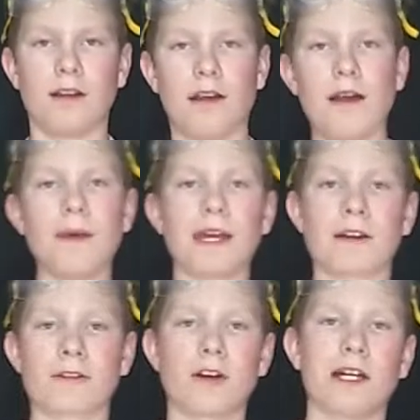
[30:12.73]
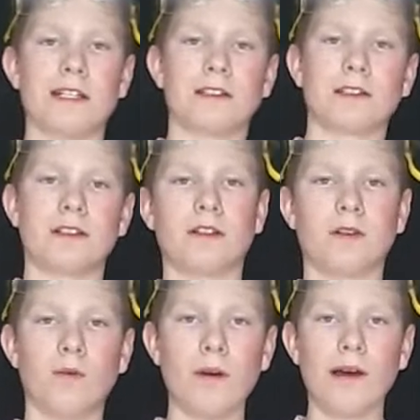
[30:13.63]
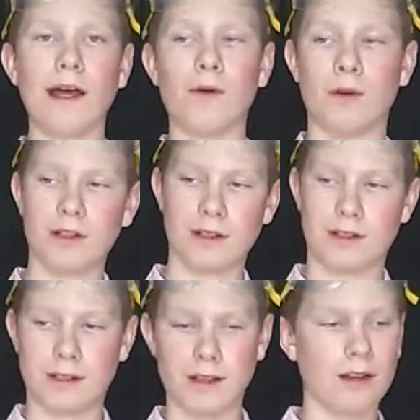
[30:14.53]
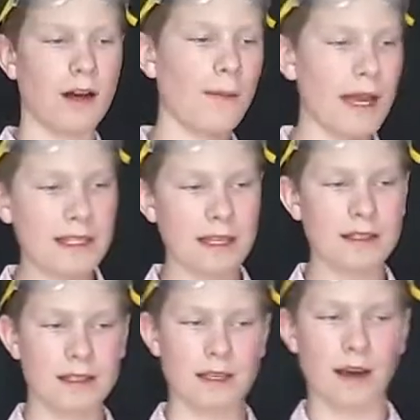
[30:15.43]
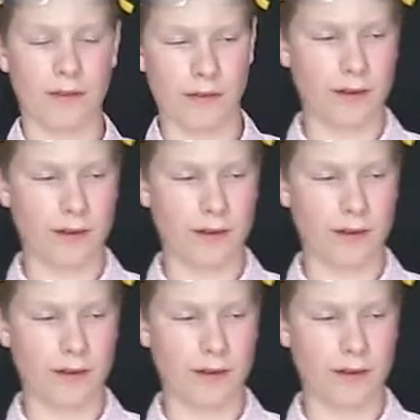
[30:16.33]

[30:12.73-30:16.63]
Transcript: and baking soda. Woo! Amazing stuff.